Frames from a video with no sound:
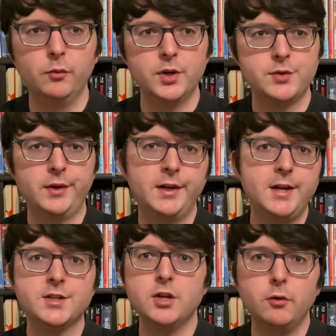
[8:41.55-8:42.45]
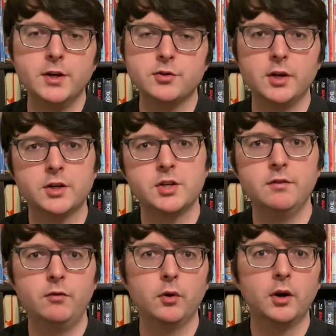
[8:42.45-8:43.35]
which really needs no introduction
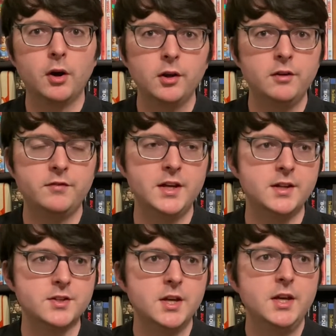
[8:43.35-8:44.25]
for Karloff fans.